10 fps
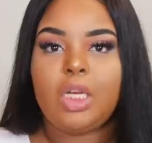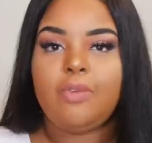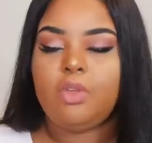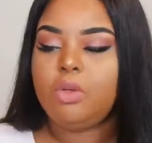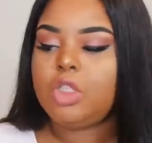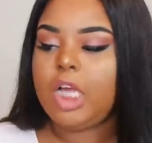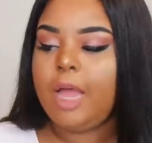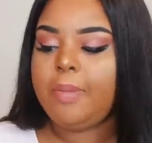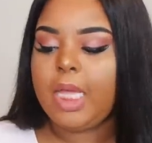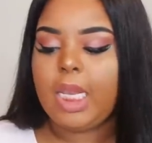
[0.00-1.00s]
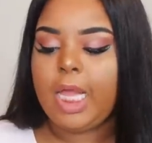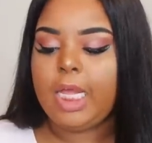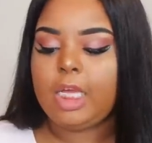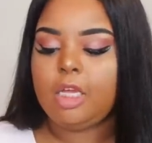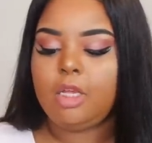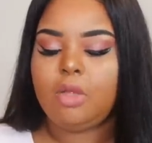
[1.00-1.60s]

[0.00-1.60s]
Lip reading: and if you shop at like